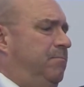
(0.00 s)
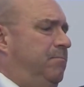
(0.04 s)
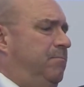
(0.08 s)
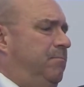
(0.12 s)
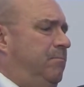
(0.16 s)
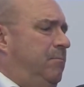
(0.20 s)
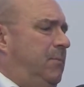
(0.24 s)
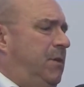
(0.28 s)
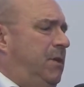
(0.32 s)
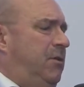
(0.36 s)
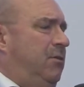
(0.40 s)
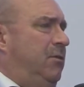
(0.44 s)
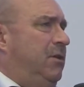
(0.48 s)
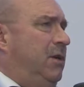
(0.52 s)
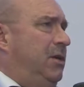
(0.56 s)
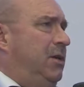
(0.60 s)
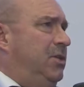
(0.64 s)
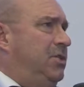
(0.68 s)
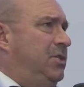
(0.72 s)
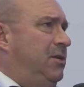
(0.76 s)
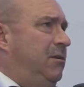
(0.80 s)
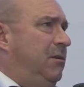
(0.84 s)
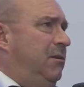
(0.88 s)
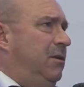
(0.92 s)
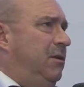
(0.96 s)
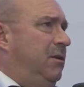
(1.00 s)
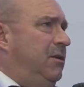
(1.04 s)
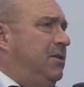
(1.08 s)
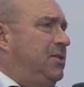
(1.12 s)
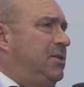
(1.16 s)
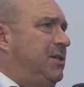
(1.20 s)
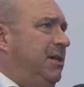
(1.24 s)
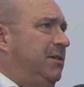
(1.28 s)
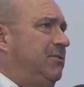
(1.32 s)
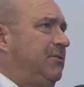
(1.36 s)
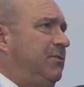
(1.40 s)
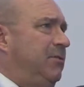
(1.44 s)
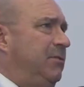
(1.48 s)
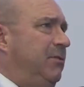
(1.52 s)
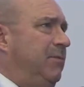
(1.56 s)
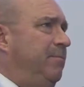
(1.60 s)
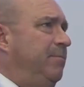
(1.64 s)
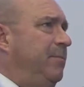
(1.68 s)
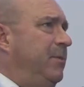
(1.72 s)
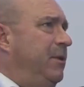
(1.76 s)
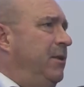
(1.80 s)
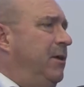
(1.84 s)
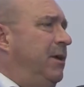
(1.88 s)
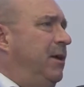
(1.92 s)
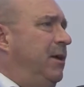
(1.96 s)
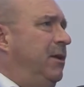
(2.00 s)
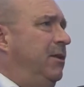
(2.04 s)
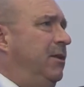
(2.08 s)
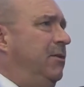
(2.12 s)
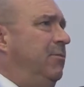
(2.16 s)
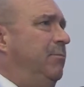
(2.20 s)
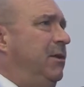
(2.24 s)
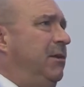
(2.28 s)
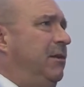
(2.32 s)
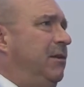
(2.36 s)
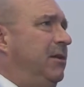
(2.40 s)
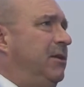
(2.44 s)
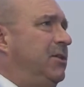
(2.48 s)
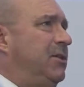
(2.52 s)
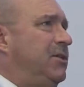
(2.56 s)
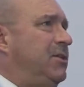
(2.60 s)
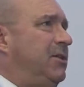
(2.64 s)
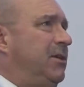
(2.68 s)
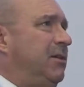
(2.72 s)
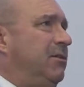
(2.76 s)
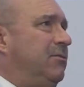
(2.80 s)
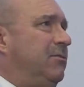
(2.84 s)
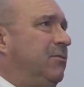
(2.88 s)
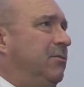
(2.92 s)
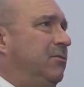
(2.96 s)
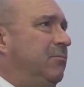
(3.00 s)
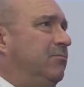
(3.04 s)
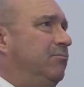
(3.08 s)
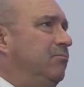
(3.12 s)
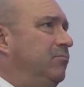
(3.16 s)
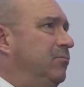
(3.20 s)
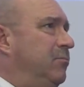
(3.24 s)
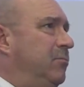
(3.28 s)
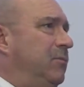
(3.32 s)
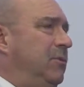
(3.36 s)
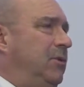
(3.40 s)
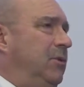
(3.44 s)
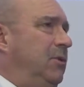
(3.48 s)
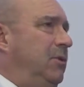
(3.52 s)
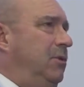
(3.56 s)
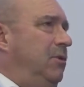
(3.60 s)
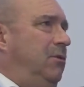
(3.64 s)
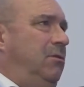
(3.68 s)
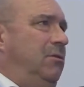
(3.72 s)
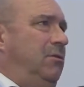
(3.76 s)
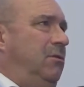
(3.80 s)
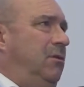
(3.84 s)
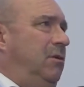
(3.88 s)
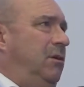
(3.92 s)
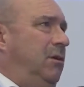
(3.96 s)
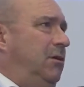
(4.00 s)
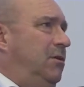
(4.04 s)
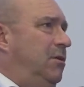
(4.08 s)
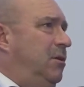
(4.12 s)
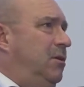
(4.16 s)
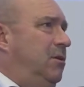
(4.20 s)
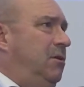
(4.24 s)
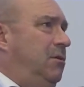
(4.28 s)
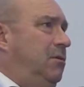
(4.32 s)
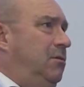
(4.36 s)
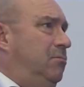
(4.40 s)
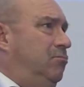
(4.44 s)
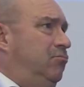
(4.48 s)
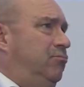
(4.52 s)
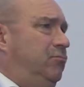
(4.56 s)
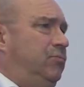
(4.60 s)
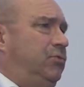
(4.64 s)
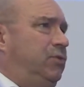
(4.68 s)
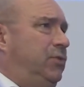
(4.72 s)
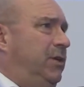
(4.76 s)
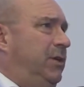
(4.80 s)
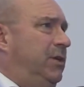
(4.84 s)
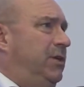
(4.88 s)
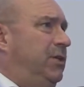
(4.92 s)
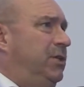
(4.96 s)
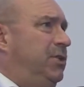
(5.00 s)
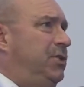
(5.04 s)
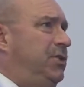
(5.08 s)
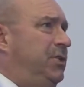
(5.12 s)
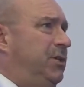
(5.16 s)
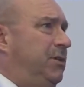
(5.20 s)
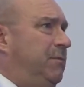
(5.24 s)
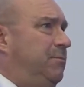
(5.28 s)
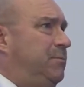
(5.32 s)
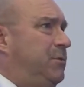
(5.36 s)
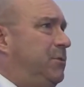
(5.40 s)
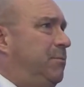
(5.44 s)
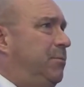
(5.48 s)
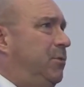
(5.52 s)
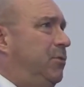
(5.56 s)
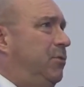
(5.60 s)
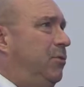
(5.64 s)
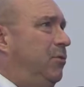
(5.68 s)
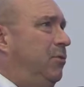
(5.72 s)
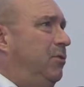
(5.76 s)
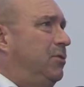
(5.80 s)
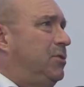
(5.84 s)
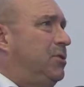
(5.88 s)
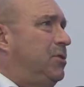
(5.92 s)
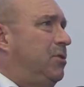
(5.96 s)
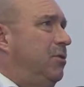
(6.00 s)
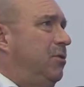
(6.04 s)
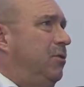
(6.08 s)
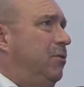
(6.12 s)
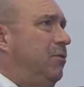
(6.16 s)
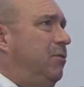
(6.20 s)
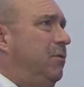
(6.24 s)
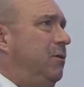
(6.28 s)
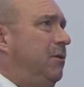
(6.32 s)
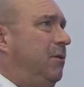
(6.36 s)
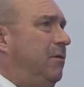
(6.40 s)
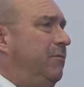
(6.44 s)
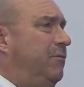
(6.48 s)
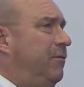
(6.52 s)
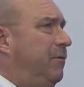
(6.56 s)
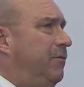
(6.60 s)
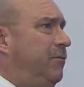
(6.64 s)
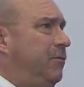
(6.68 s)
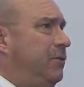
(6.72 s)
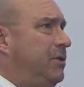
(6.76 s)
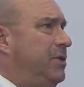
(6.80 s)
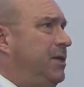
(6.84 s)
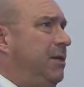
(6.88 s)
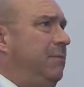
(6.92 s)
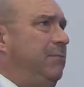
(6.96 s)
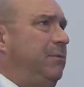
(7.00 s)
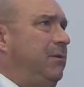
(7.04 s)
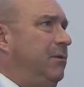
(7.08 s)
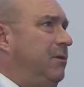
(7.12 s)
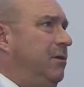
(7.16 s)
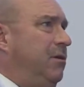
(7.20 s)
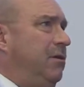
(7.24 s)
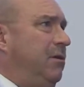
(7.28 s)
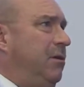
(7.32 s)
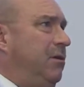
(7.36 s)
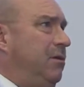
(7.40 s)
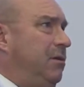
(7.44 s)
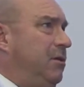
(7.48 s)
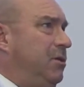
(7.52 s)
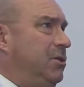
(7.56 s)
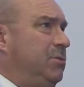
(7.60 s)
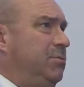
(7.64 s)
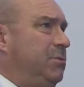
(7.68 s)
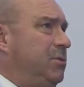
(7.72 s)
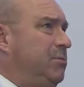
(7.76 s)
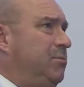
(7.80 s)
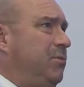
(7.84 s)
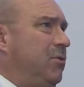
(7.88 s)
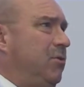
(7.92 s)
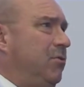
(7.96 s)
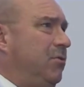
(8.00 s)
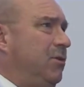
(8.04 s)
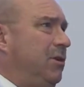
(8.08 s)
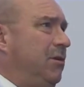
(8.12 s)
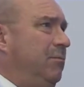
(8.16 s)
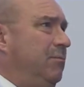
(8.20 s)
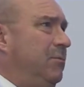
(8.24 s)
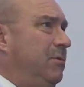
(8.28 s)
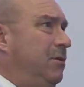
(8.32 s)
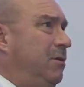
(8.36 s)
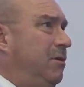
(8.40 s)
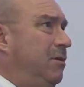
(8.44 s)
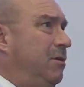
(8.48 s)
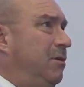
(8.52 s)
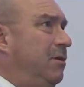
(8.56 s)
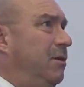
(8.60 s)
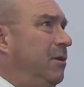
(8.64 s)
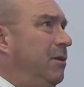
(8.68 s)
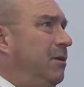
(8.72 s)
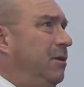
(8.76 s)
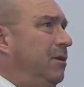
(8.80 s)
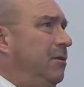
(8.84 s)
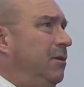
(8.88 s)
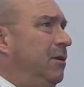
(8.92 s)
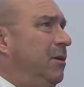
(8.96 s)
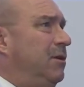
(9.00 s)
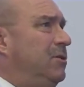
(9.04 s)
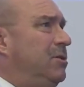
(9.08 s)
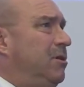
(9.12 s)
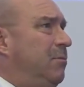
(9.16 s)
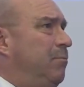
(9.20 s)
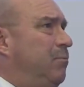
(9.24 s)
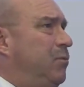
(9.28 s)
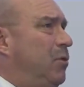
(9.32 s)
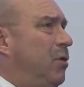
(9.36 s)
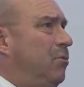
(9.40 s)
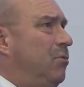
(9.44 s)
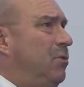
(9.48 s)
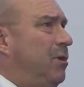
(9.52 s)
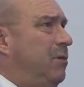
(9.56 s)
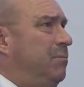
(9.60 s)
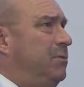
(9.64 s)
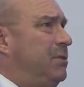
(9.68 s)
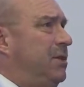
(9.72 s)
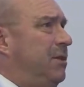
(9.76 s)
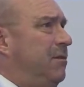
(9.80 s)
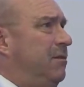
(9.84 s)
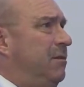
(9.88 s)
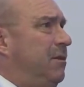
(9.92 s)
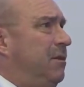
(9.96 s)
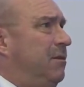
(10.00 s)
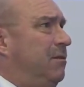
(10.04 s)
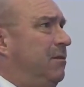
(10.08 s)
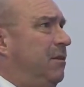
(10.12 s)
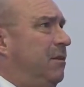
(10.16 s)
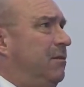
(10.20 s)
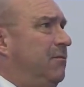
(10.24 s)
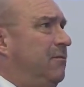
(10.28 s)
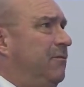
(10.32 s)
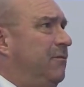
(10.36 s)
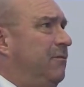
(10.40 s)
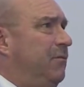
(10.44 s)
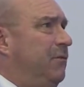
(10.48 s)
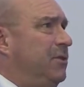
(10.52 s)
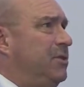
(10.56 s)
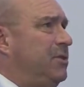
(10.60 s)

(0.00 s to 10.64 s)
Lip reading: educational sector and building sector, like traineeships, but also, for example, the Erasmus program. There are some programs that foster